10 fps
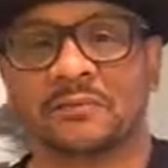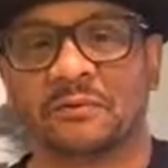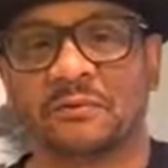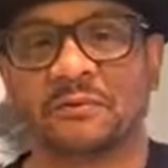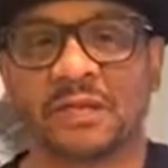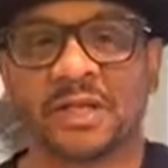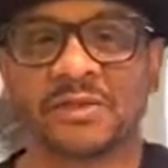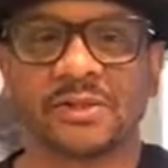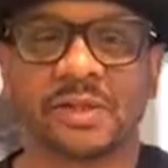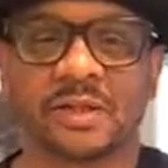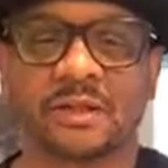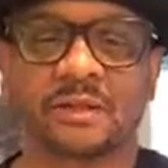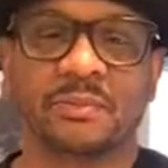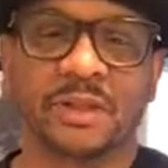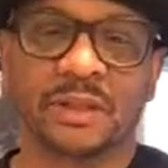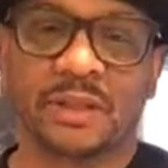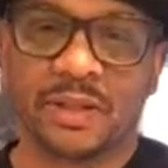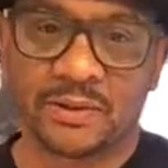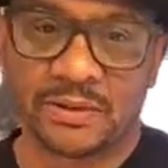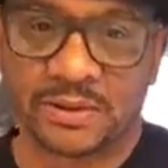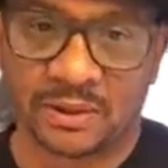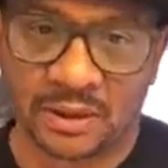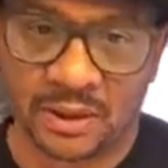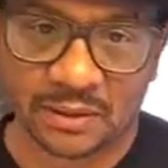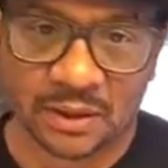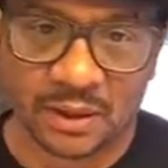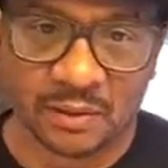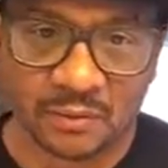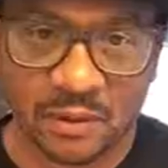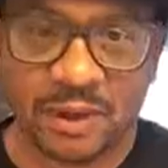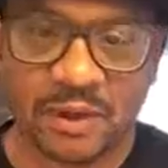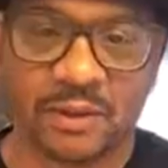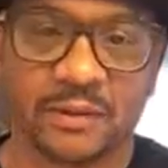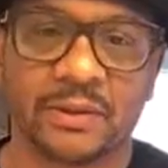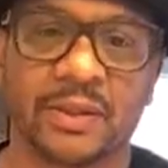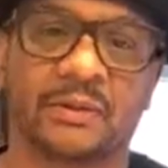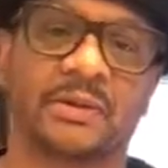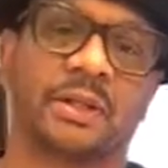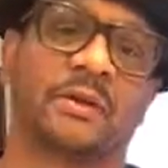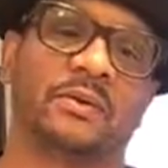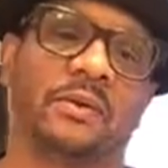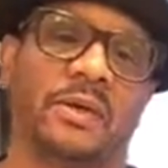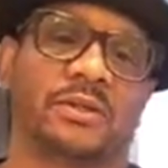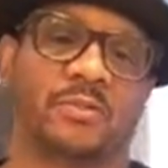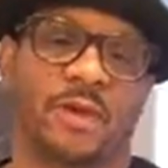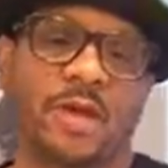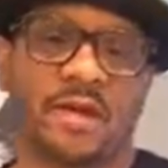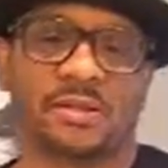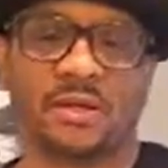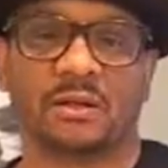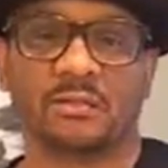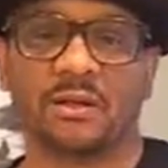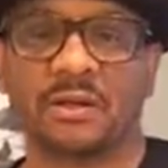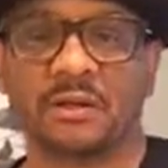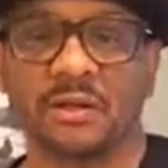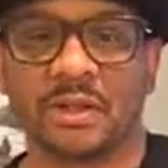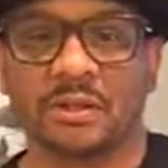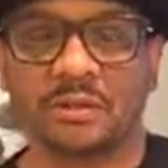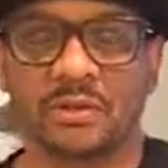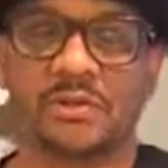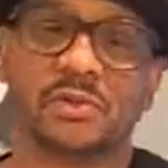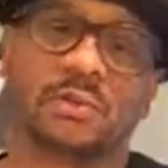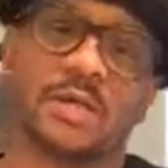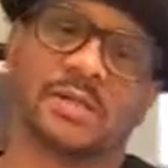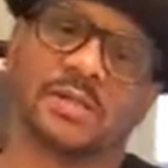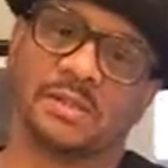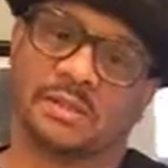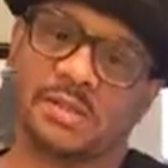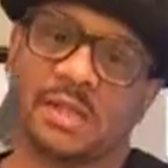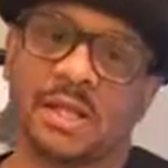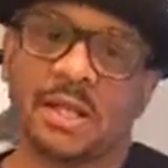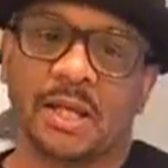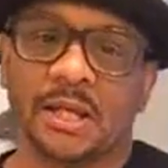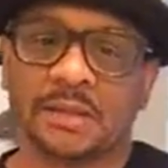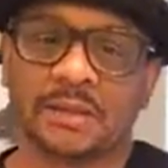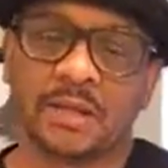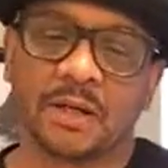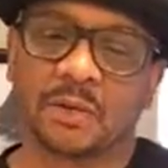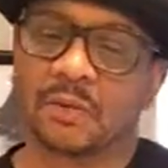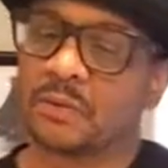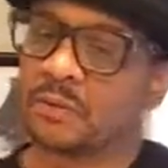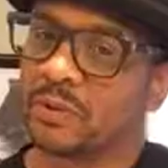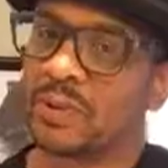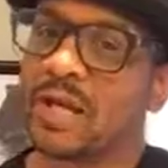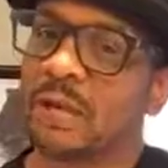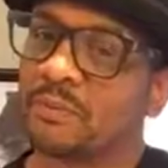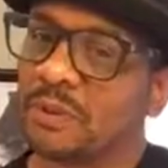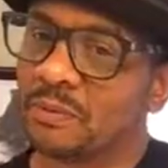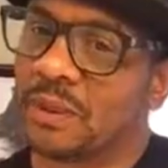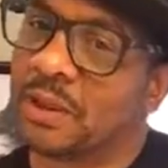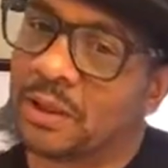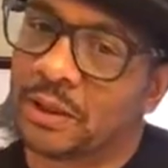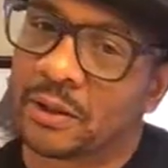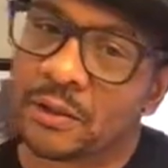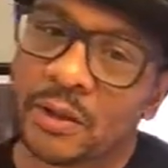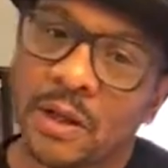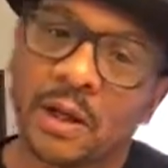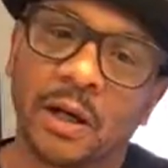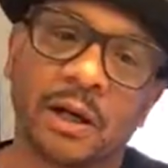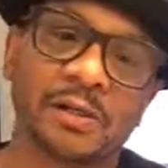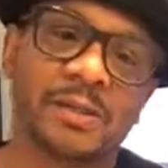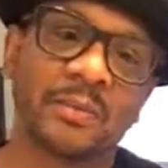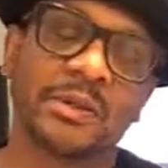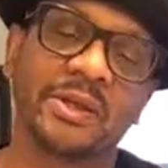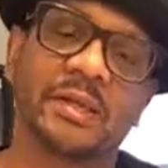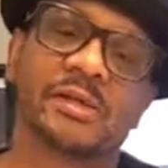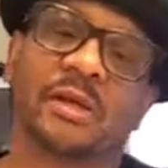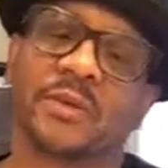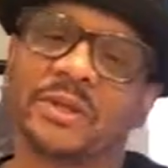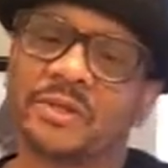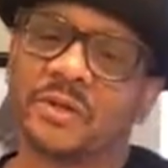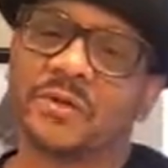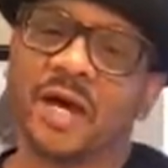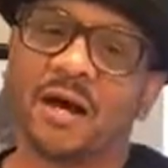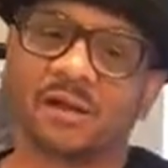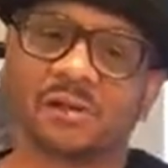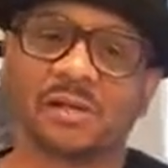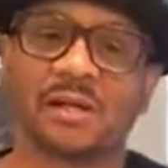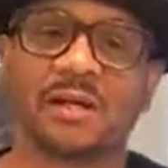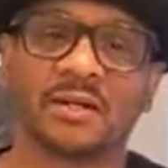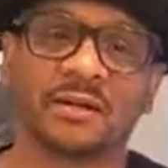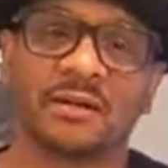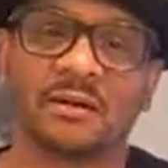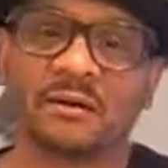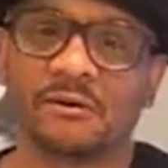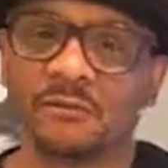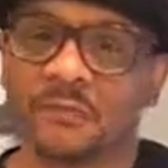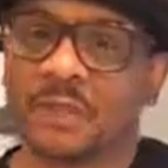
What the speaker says: full-fledged independent hair salon right here in downtown Grants Pass, occupying two spaces. And we're really happy to be here. Some of the things that we do outside of